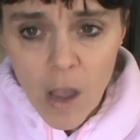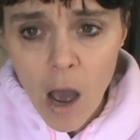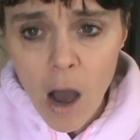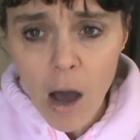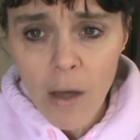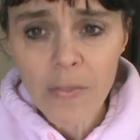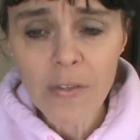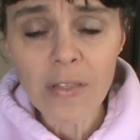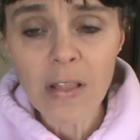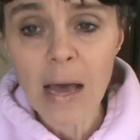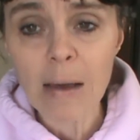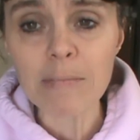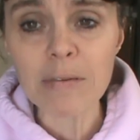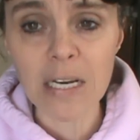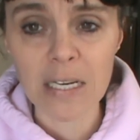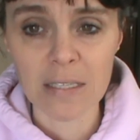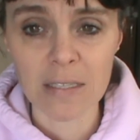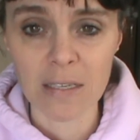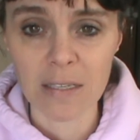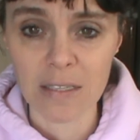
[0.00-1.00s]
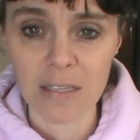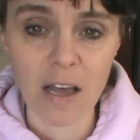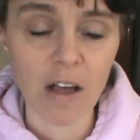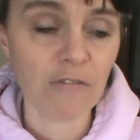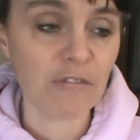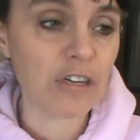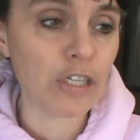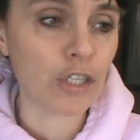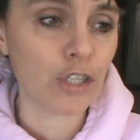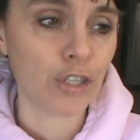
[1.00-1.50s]
on the lab test
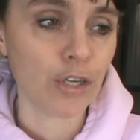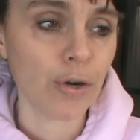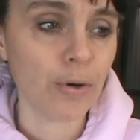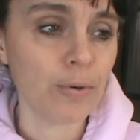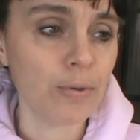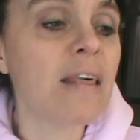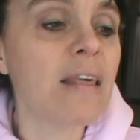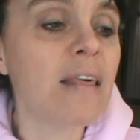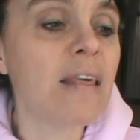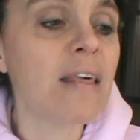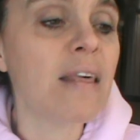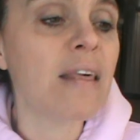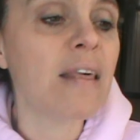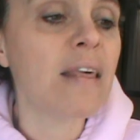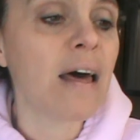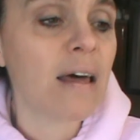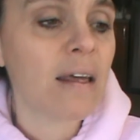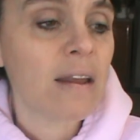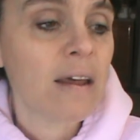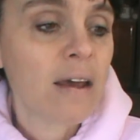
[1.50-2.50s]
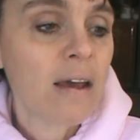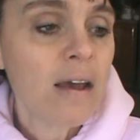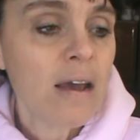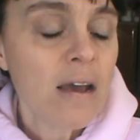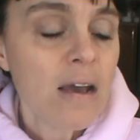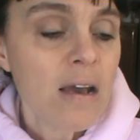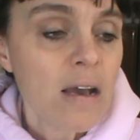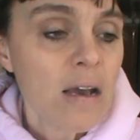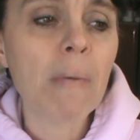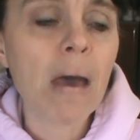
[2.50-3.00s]
itself, it showed, it said that
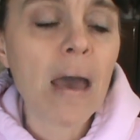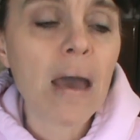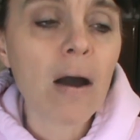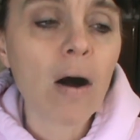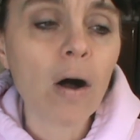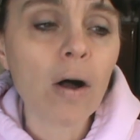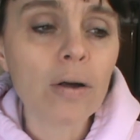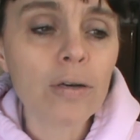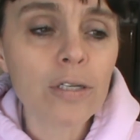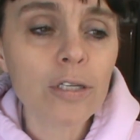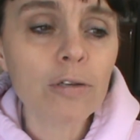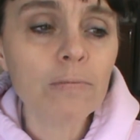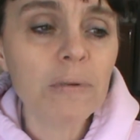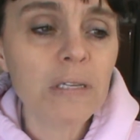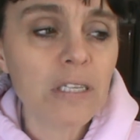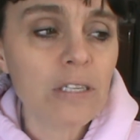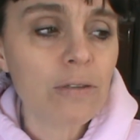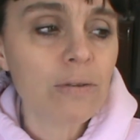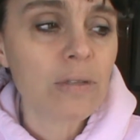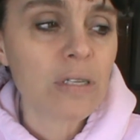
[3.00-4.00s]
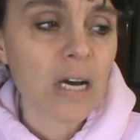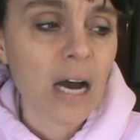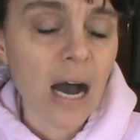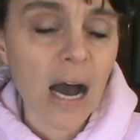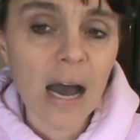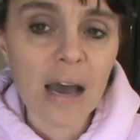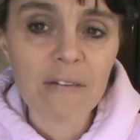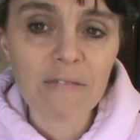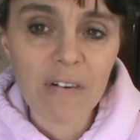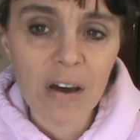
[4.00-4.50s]
may also be due to
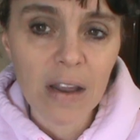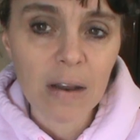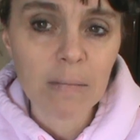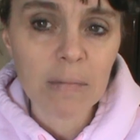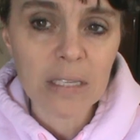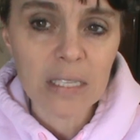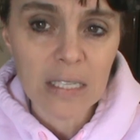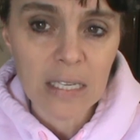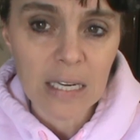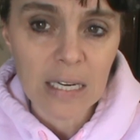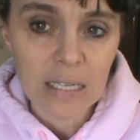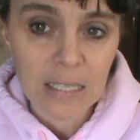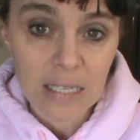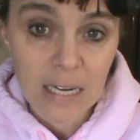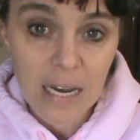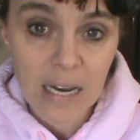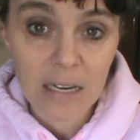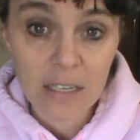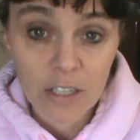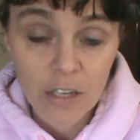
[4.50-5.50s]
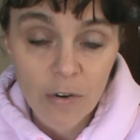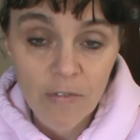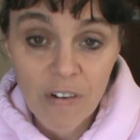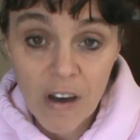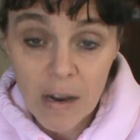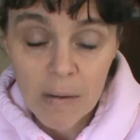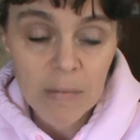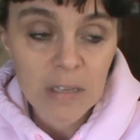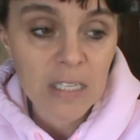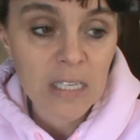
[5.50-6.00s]
high vitamin C intake. So
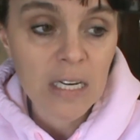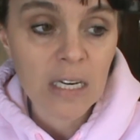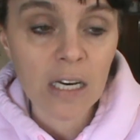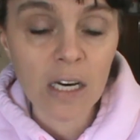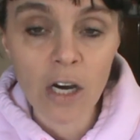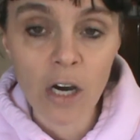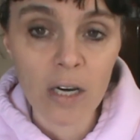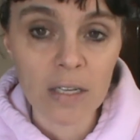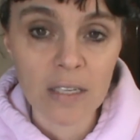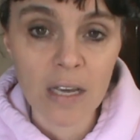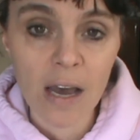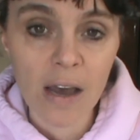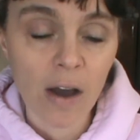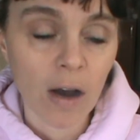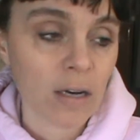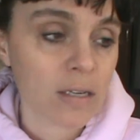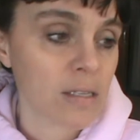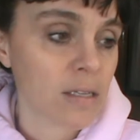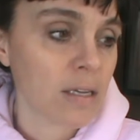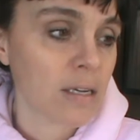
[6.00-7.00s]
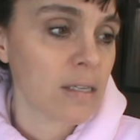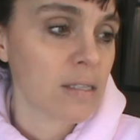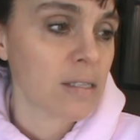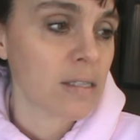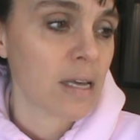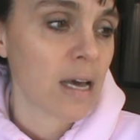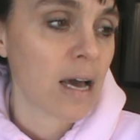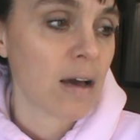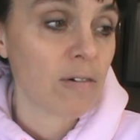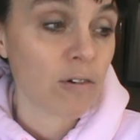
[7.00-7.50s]
vitamin C can cause high
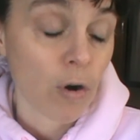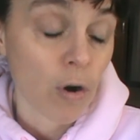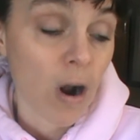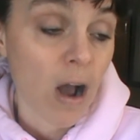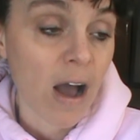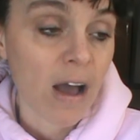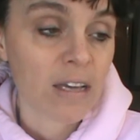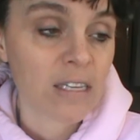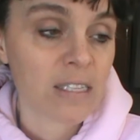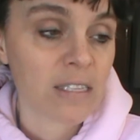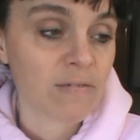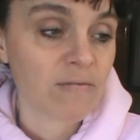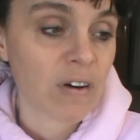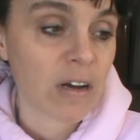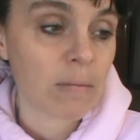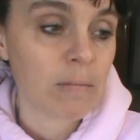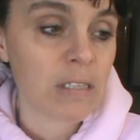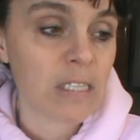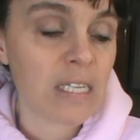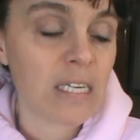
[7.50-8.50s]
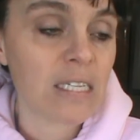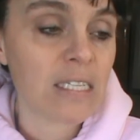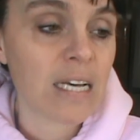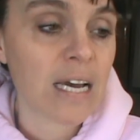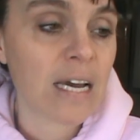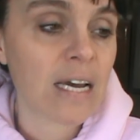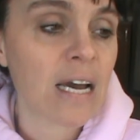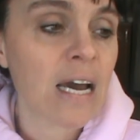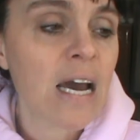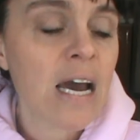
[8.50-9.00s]
oxalates uh, or high vitamin C
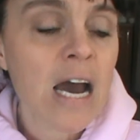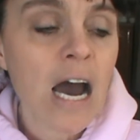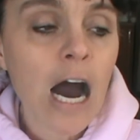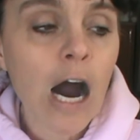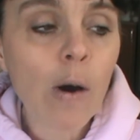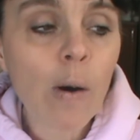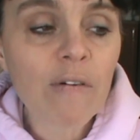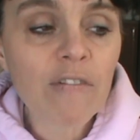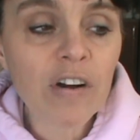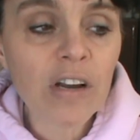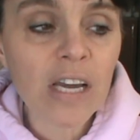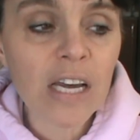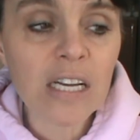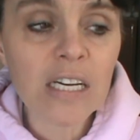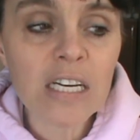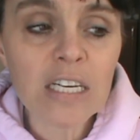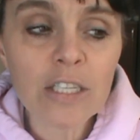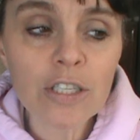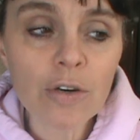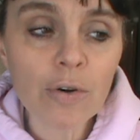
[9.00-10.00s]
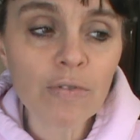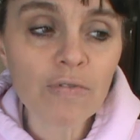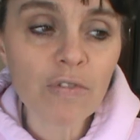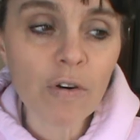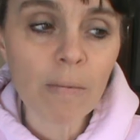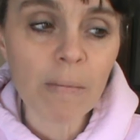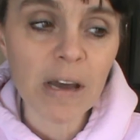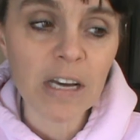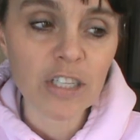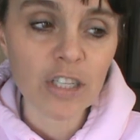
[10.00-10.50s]
intake. However, kidney stone
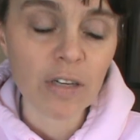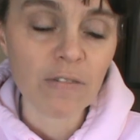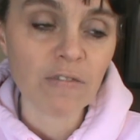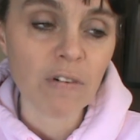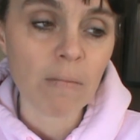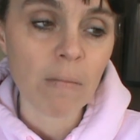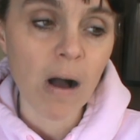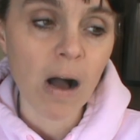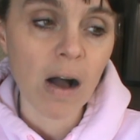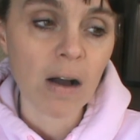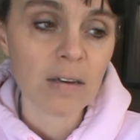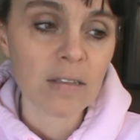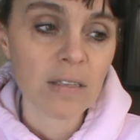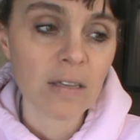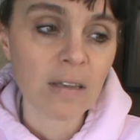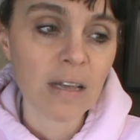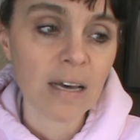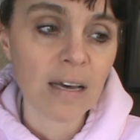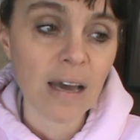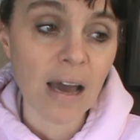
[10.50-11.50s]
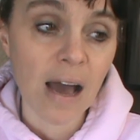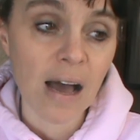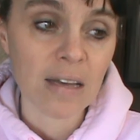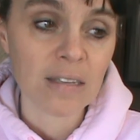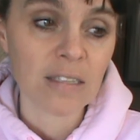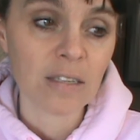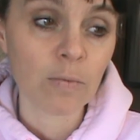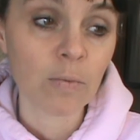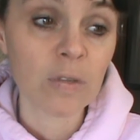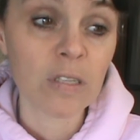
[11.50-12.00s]
formation from oxalic
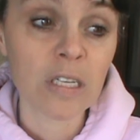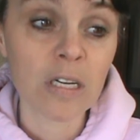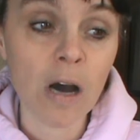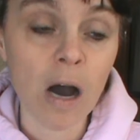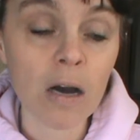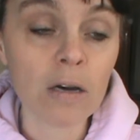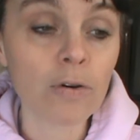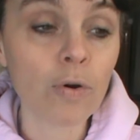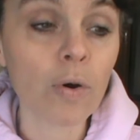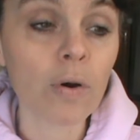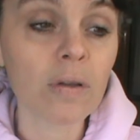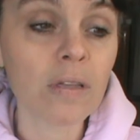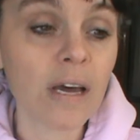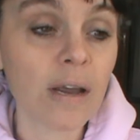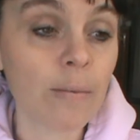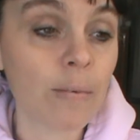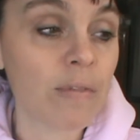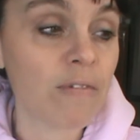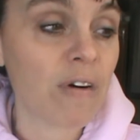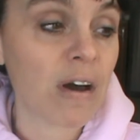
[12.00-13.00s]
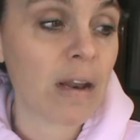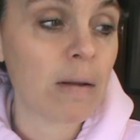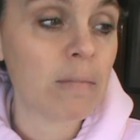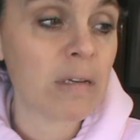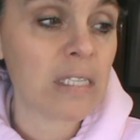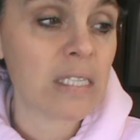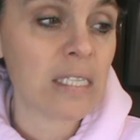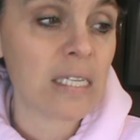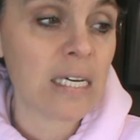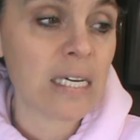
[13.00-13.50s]
acid was not correlated with
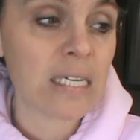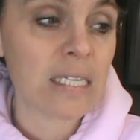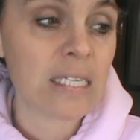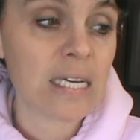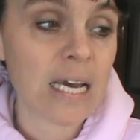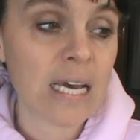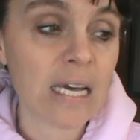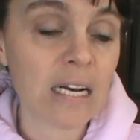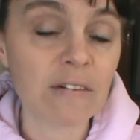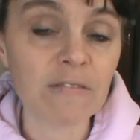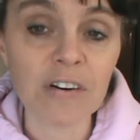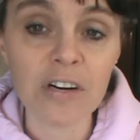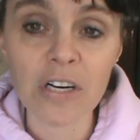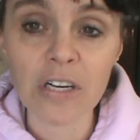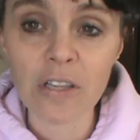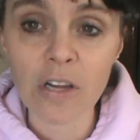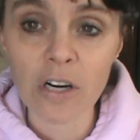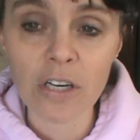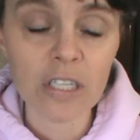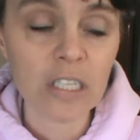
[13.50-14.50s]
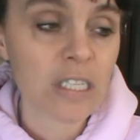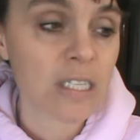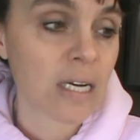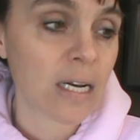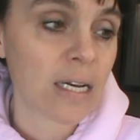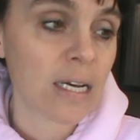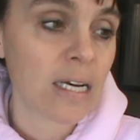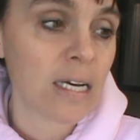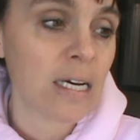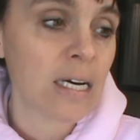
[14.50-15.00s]
vitamin C intake in a very large
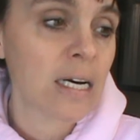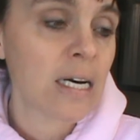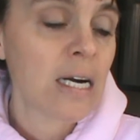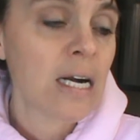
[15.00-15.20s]
study.